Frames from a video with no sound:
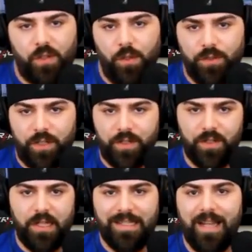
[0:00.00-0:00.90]

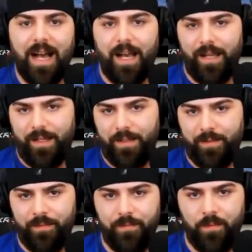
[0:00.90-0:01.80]
soldiers died.
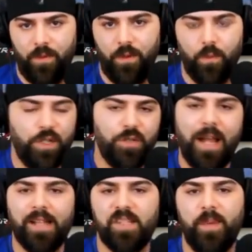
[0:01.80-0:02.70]
Would you
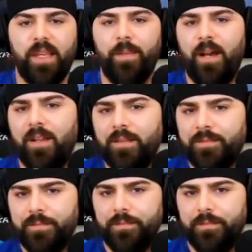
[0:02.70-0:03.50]
not speak about it?